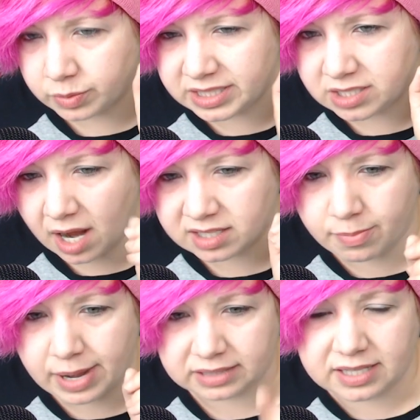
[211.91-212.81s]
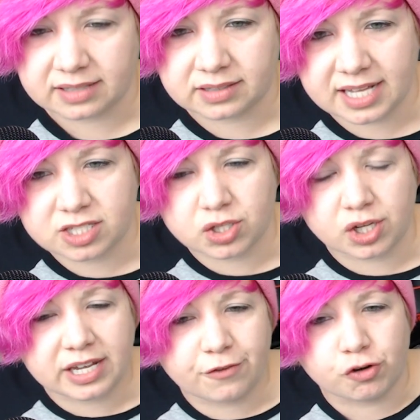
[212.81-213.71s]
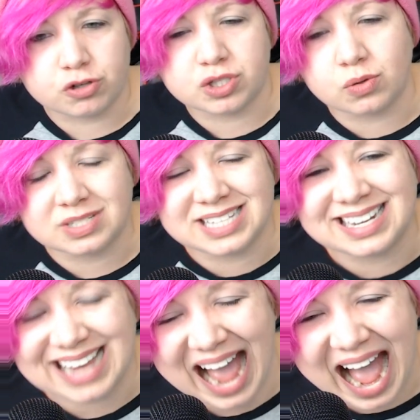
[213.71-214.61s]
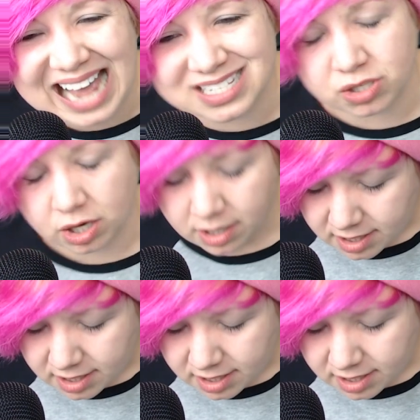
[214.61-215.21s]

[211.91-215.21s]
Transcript: Let's look at first, though, Zenkaiger.